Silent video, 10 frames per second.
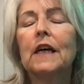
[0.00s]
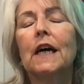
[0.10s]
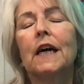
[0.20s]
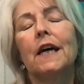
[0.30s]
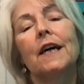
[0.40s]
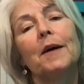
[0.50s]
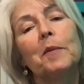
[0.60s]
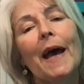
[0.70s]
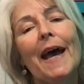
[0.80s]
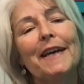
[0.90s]

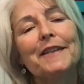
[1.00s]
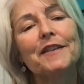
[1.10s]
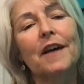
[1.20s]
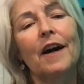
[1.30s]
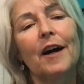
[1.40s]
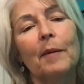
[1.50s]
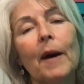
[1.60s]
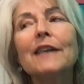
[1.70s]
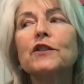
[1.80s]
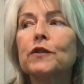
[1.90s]
And
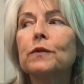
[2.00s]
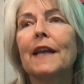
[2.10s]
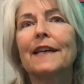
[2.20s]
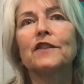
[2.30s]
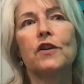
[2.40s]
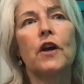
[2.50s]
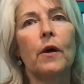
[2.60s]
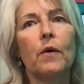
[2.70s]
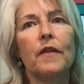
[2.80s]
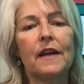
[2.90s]
I do like to
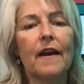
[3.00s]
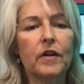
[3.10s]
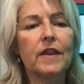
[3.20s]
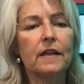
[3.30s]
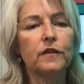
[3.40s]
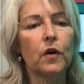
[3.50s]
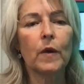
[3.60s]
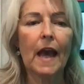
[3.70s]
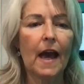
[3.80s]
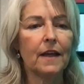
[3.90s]
know that everything's
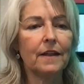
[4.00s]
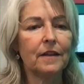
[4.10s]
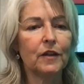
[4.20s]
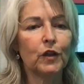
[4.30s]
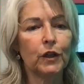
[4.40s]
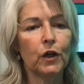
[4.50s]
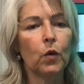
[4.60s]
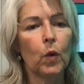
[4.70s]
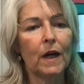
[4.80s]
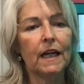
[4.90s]
okay.
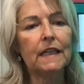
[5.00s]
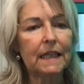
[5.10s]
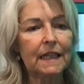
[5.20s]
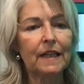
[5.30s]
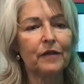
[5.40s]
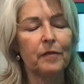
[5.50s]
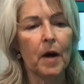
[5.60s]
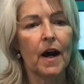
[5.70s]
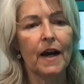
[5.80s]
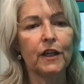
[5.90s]
When I leave
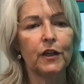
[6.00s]
my